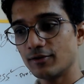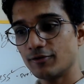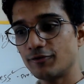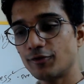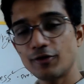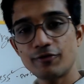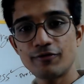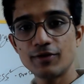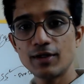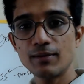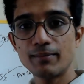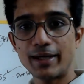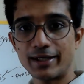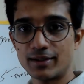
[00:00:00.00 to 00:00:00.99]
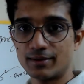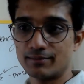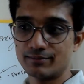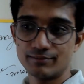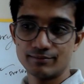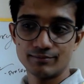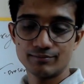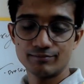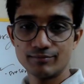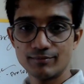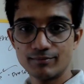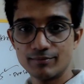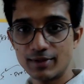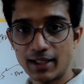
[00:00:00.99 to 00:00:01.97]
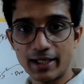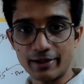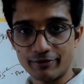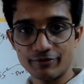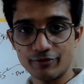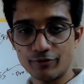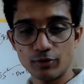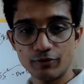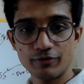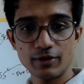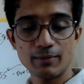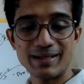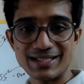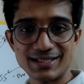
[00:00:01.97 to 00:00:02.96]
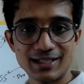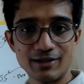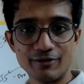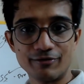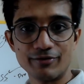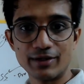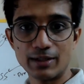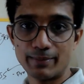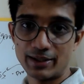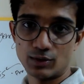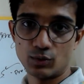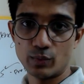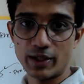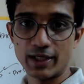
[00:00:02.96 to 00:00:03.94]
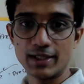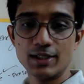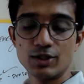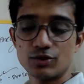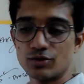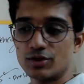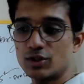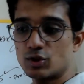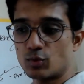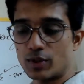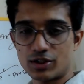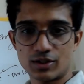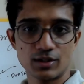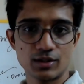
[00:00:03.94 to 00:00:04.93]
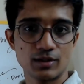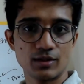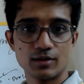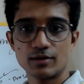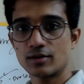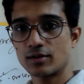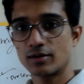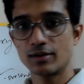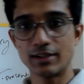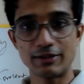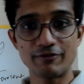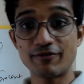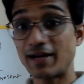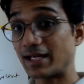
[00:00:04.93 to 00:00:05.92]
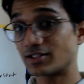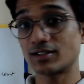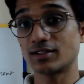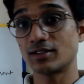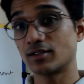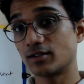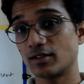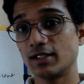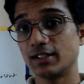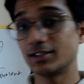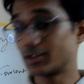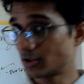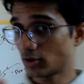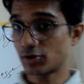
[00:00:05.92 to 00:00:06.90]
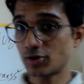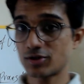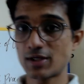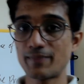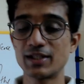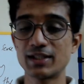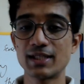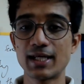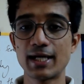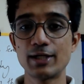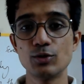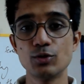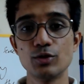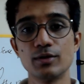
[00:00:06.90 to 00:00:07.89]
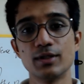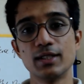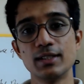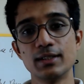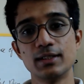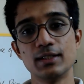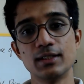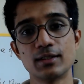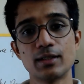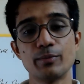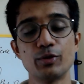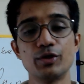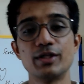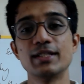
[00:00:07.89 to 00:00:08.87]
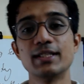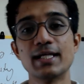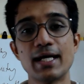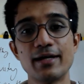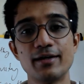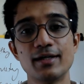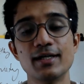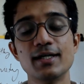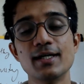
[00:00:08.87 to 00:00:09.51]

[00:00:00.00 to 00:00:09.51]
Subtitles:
fulfill my life, fulfill myself in a better way. So this question, reflection, this is also something that I do in the community that I